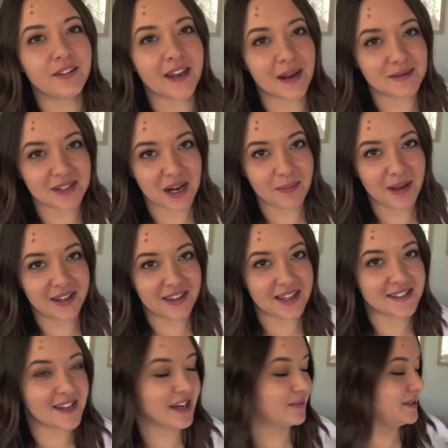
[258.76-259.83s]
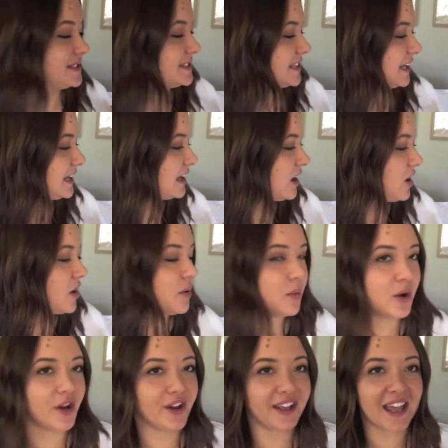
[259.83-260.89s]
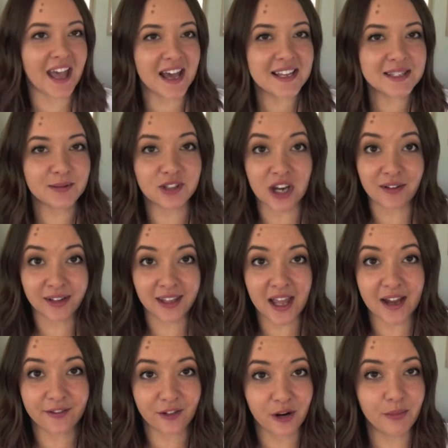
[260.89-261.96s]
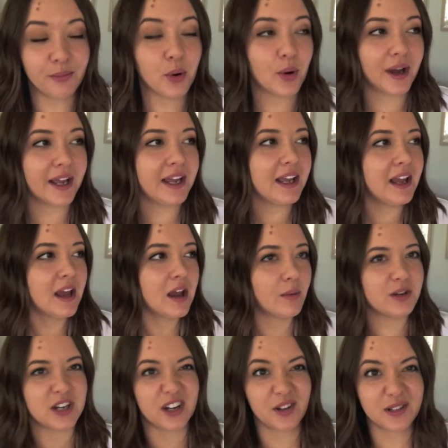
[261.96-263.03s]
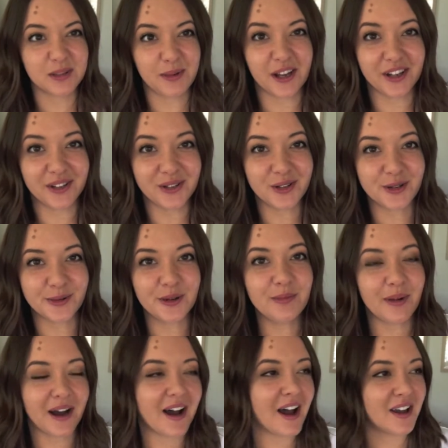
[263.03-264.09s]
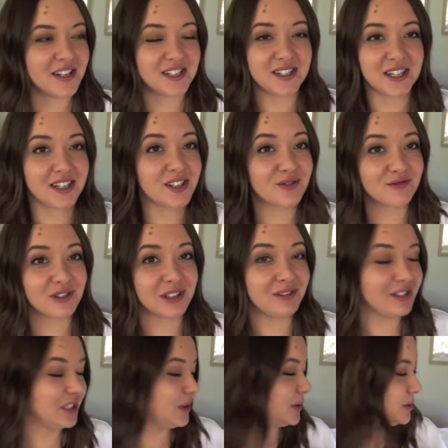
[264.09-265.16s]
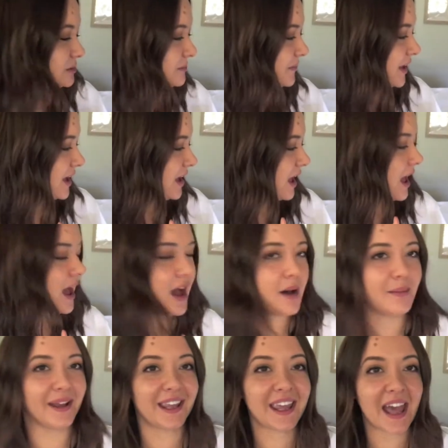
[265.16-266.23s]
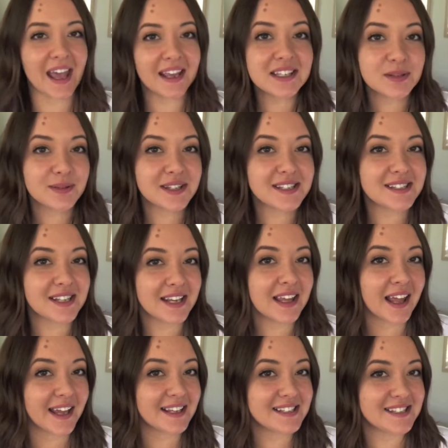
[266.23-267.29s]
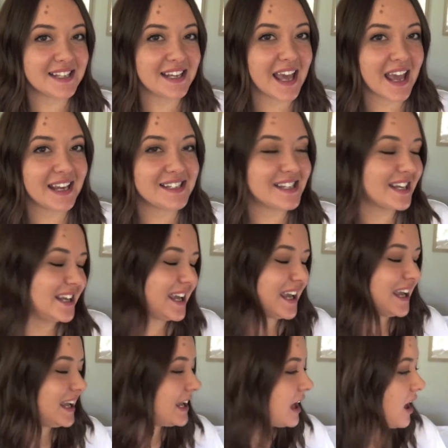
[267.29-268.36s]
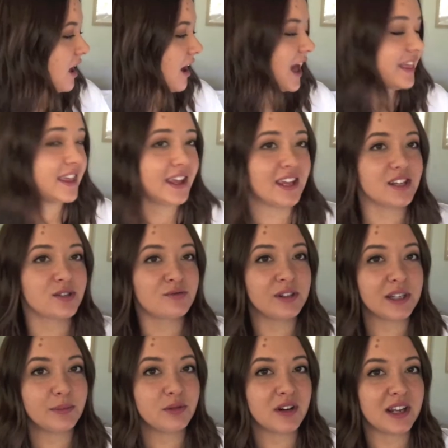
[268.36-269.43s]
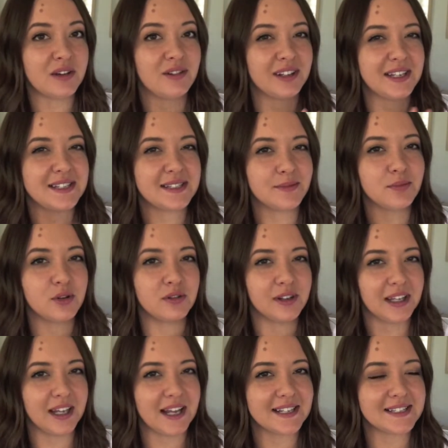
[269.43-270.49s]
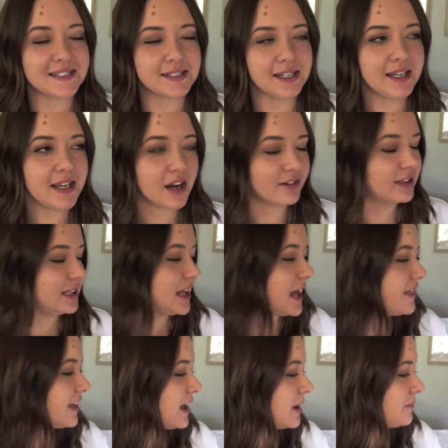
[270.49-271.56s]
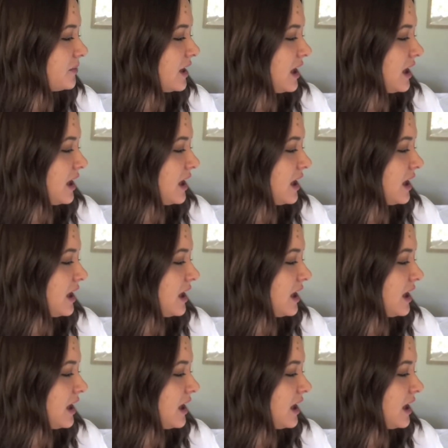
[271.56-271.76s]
names that I picked that started with C were Cass, which I really like for a boy, which I know is a bit unusual, but I just think it's really, really cool. Um, Kate with a C, like C A T E, I think is really pretty, really simple, really like sleek. I really like that.